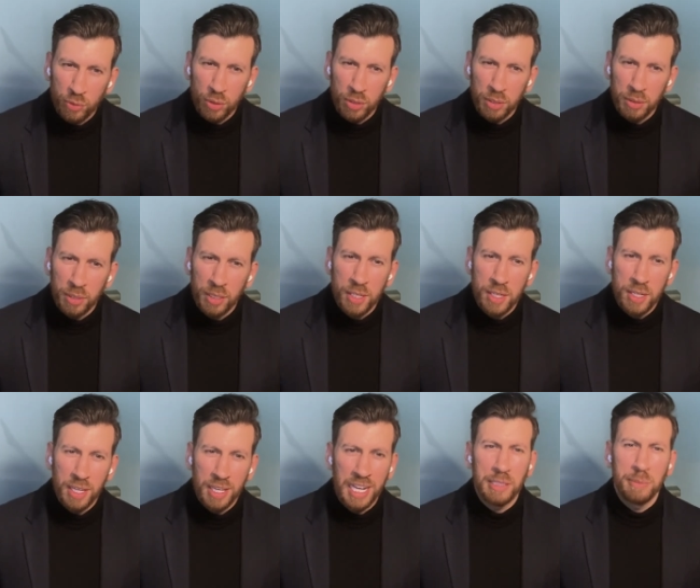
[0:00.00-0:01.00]
for
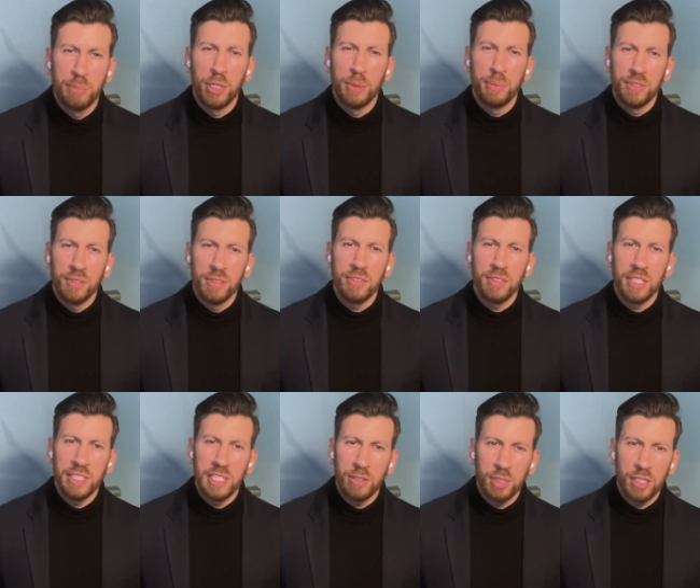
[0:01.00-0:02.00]
light purposes
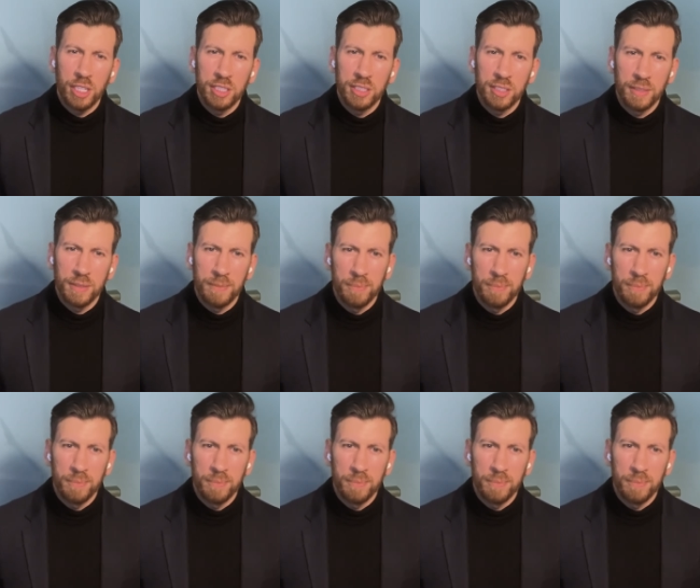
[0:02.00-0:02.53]
in that regard?